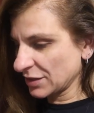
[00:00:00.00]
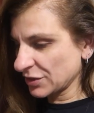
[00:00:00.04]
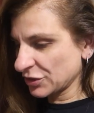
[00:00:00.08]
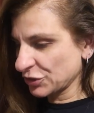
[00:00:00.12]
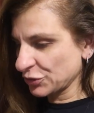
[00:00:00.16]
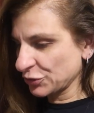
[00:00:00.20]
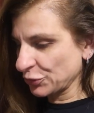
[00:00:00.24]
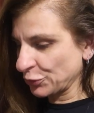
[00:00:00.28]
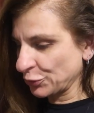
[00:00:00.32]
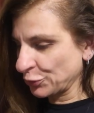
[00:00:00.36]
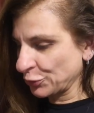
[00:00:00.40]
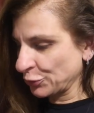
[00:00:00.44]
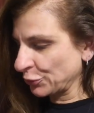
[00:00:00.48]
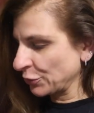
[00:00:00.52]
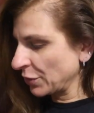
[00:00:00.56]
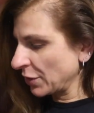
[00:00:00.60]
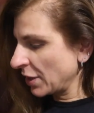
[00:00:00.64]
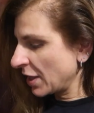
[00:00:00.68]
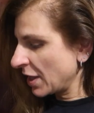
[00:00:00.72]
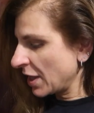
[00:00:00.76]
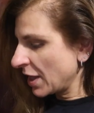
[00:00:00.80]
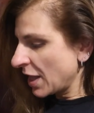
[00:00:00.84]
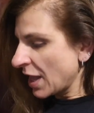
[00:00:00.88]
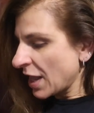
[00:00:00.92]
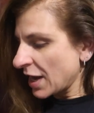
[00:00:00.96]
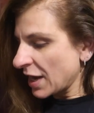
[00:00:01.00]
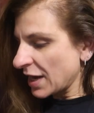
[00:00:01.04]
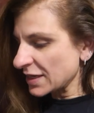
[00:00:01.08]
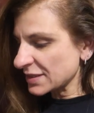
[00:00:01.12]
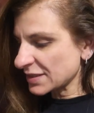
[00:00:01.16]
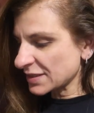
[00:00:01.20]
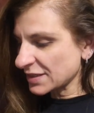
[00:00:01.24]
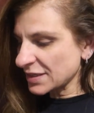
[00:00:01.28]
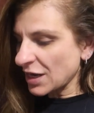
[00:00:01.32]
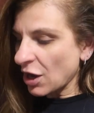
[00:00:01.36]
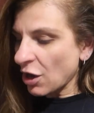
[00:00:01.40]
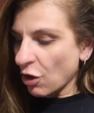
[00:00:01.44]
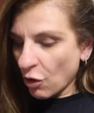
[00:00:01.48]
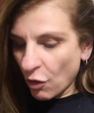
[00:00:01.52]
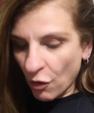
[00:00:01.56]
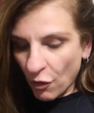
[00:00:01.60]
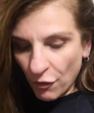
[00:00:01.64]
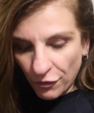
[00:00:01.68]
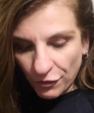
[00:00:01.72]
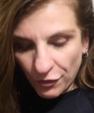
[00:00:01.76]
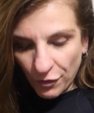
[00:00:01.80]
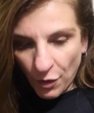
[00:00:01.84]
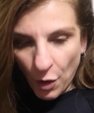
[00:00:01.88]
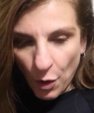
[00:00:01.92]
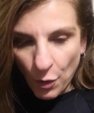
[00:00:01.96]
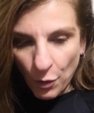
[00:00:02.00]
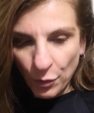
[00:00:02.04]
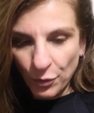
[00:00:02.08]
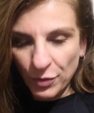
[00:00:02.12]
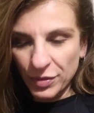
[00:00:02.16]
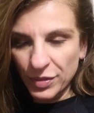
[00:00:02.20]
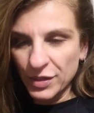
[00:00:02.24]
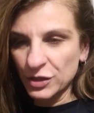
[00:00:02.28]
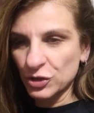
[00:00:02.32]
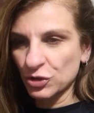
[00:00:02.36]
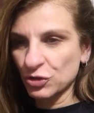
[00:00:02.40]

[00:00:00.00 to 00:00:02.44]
So let's start off with the